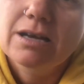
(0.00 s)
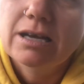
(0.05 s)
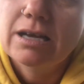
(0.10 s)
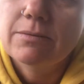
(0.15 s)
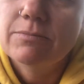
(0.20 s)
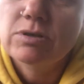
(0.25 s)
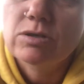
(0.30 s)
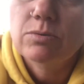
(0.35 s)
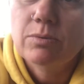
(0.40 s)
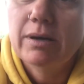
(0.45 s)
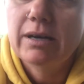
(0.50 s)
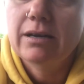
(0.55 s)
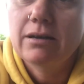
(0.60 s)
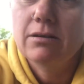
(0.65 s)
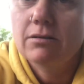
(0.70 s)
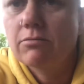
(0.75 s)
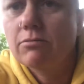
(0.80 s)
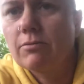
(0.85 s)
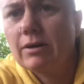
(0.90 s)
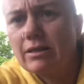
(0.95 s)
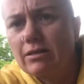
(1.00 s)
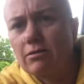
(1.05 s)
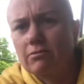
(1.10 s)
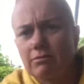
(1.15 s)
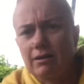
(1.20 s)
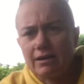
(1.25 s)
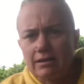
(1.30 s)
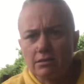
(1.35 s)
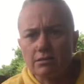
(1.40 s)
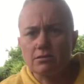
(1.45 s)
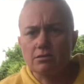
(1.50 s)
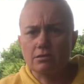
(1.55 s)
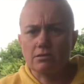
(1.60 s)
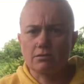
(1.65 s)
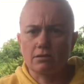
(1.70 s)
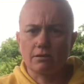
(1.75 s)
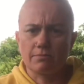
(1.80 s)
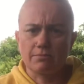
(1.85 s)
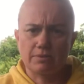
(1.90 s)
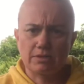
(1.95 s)
in between, when the rain
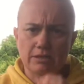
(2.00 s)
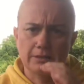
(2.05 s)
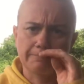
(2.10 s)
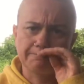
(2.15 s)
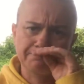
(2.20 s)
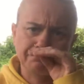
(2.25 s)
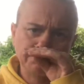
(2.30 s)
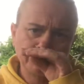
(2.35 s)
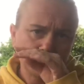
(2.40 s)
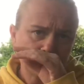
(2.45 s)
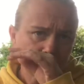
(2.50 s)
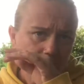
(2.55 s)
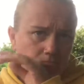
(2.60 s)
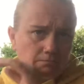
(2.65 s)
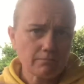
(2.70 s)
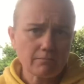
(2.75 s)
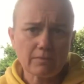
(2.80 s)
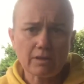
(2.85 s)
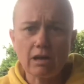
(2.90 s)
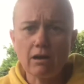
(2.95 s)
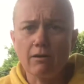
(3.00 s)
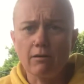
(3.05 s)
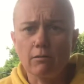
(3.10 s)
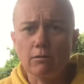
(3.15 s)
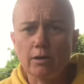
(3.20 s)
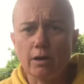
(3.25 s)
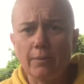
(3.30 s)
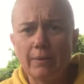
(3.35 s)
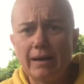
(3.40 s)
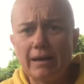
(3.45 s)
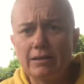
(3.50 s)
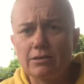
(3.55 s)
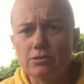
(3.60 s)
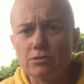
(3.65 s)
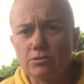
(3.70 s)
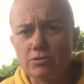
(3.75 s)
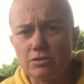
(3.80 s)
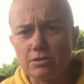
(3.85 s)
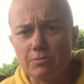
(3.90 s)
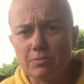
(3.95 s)
stops, I'll go out and
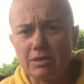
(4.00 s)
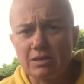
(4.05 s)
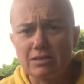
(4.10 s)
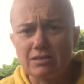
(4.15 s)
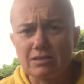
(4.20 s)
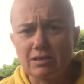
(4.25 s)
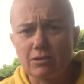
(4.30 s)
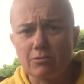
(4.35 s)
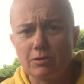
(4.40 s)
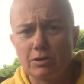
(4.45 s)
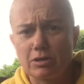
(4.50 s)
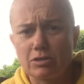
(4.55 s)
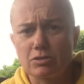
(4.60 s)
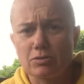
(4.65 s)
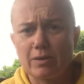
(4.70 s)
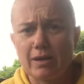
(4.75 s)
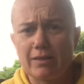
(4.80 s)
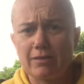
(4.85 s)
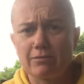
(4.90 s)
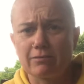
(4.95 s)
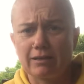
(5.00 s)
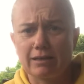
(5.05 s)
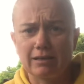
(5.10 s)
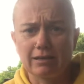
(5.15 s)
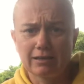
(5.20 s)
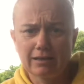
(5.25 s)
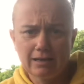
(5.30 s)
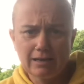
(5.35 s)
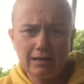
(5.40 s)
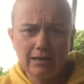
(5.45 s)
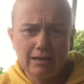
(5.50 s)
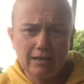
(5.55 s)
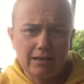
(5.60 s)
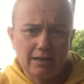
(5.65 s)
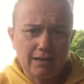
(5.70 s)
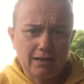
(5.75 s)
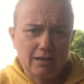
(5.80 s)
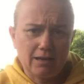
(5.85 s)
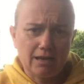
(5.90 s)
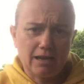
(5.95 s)
do some things that I want to do out in the rain.
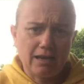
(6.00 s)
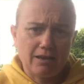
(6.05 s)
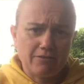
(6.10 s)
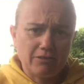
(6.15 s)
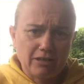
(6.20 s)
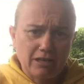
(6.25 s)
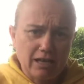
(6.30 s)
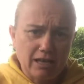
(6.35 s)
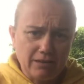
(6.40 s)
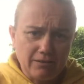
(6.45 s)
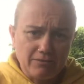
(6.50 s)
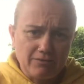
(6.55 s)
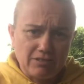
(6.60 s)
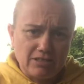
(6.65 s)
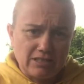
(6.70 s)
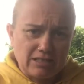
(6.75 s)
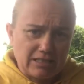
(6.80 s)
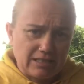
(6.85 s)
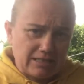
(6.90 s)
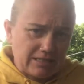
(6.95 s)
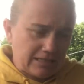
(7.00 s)
And I have a garden visitor